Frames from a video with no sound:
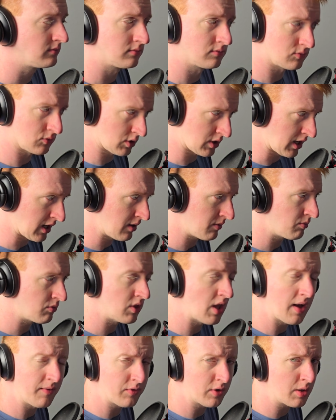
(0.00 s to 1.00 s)
Okay,
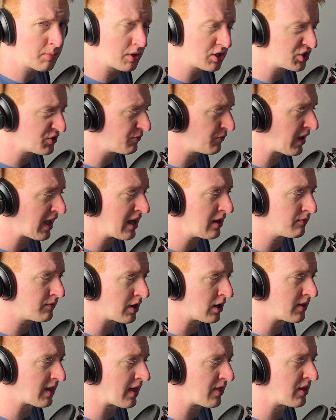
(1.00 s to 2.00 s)
not very much
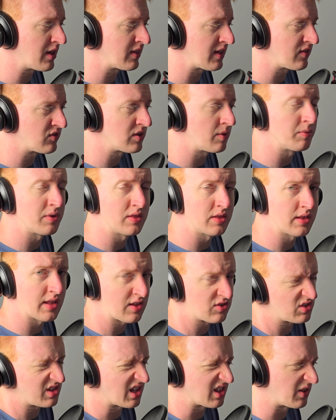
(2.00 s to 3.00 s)
fanfare. I think that's something
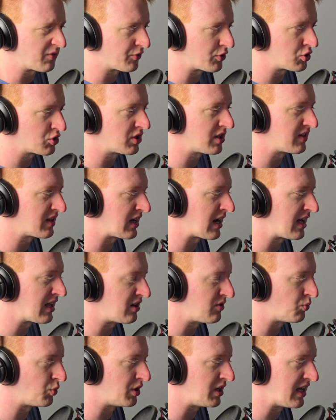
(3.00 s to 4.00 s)
that's like the first thing that
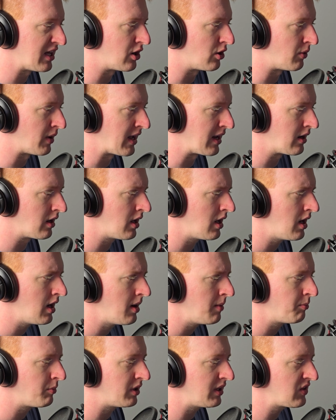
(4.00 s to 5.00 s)
I would iterate.
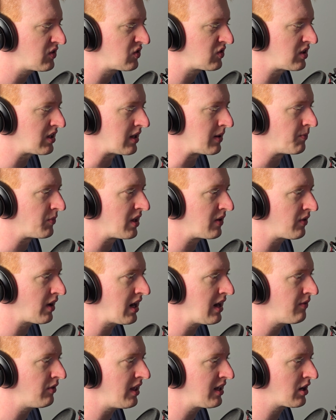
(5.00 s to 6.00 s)
But let's see. If
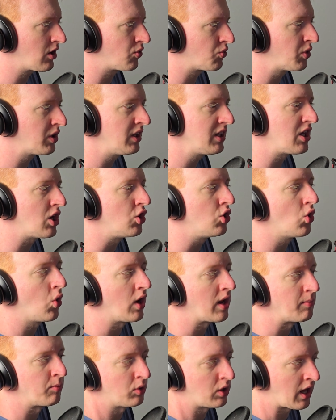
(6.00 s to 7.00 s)
I have like a really
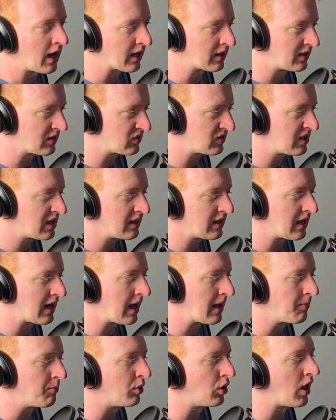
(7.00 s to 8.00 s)
annoying block, let's say that
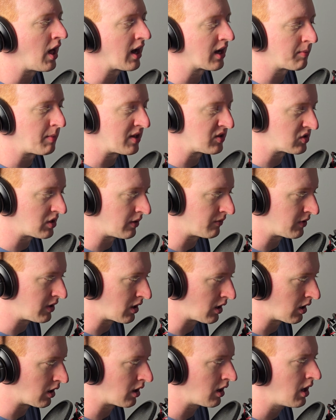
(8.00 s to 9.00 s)
I block myself
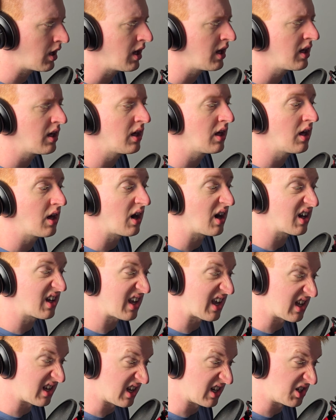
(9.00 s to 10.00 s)
here.
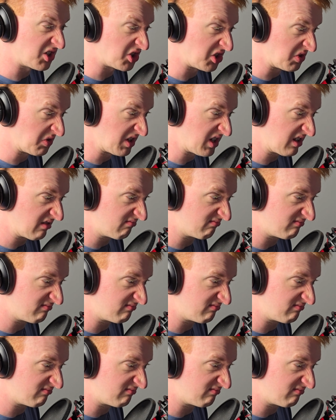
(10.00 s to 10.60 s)
Can I shoot it?